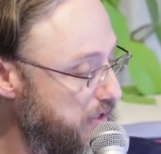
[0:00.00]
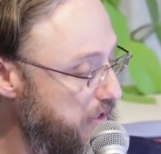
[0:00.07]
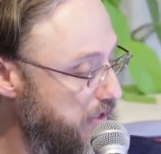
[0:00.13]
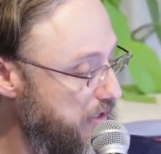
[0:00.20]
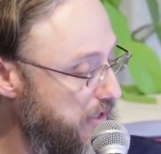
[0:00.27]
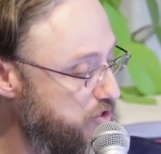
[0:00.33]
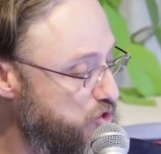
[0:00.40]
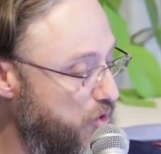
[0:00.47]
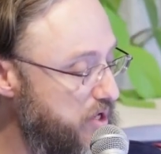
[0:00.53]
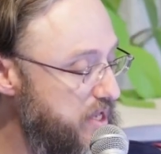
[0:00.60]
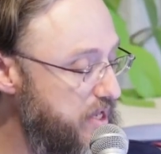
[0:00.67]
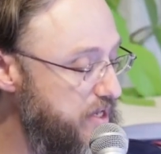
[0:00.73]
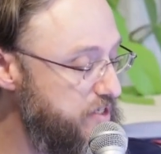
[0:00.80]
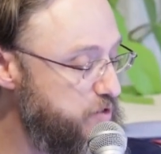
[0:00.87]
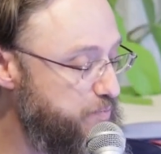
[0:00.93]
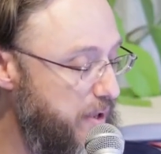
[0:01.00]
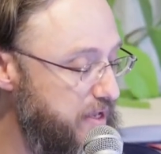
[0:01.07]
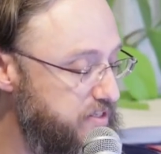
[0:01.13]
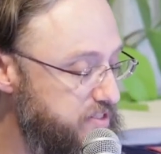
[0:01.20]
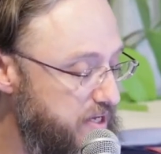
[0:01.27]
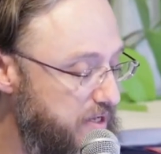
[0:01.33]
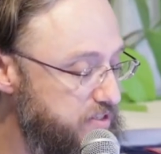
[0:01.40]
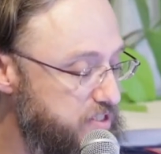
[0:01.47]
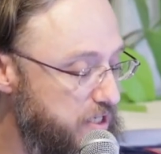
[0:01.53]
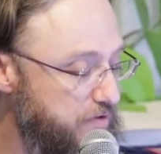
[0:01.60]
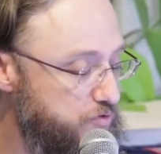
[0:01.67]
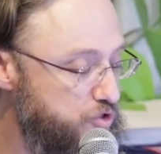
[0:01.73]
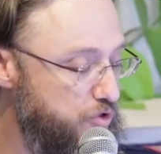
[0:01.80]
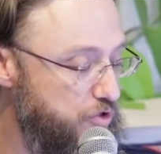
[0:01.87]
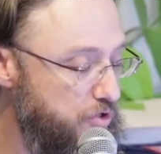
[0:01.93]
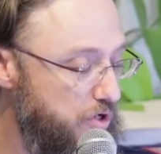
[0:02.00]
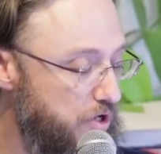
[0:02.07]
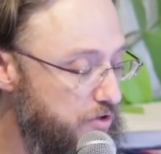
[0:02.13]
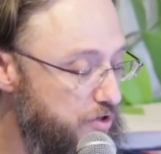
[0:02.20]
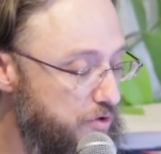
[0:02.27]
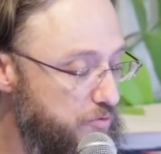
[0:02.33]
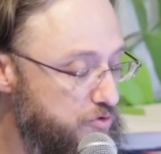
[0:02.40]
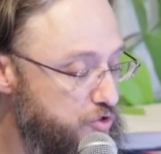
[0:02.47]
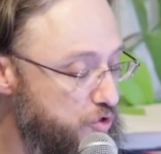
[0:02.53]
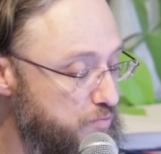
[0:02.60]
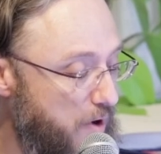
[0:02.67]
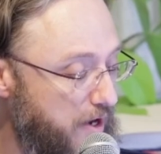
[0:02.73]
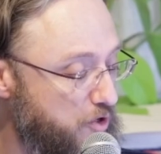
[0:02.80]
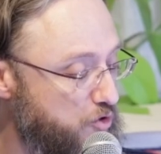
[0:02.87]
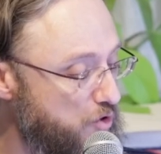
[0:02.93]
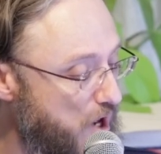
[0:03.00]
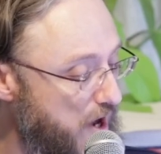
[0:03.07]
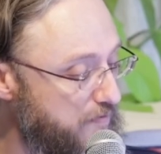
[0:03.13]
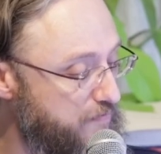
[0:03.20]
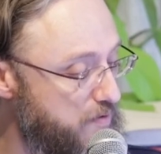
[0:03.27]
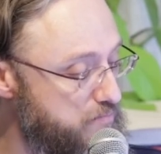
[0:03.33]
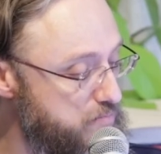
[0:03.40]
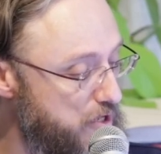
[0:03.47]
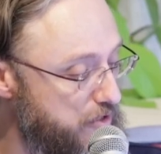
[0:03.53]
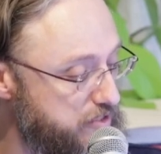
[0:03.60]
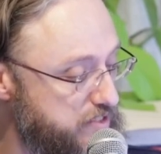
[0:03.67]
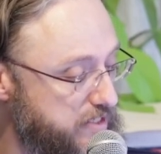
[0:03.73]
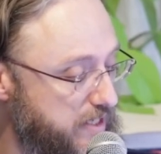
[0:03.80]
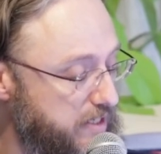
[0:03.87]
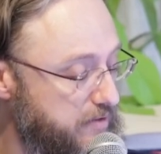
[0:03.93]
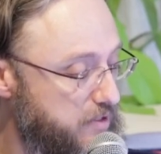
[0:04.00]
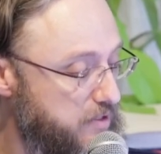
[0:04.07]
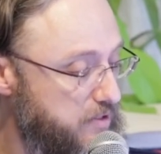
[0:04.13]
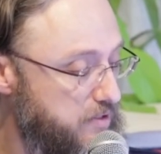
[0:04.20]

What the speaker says: Let your ears be attentive to my cry for mercy.